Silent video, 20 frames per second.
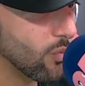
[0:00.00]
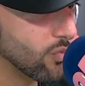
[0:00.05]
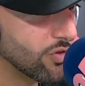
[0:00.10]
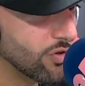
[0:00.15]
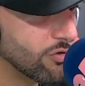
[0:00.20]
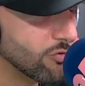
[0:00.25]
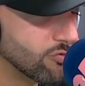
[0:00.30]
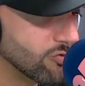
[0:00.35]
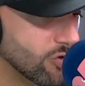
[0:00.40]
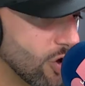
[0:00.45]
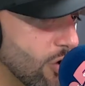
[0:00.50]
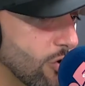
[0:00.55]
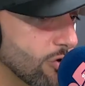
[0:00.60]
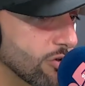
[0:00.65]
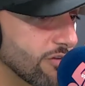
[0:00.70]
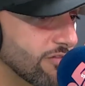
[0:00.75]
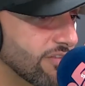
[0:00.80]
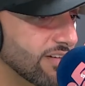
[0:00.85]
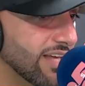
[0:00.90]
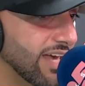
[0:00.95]
the
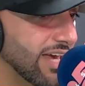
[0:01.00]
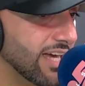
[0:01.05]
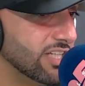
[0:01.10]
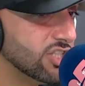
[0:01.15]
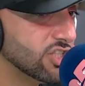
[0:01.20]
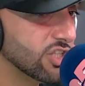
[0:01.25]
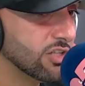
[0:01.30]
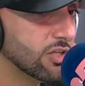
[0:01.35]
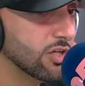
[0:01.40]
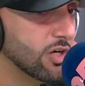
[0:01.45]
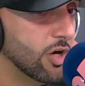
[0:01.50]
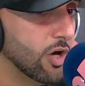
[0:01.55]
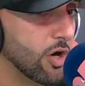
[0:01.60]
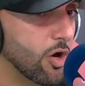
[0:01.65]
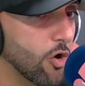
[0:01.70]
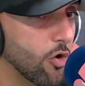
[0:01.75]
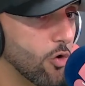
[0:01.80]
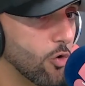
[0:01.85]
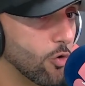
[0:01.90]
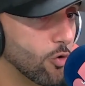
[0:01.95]
role of an agent,
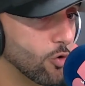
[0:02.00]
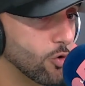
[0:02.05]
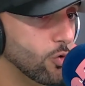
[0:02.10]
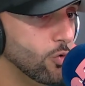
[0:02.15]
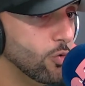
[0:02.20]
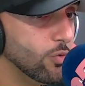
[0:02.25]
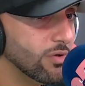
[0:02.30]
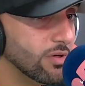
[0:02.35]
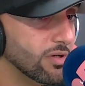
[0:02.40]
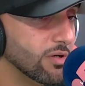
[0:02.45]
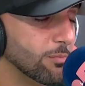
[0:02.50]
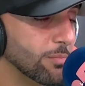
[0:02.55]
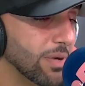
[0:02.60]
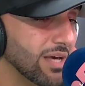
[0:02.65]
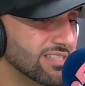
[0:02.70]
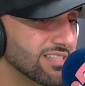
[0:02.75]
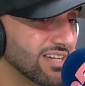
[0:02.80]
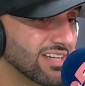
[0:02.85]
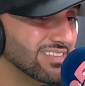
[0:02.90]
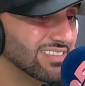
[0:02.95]
or who
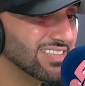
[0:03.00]
basically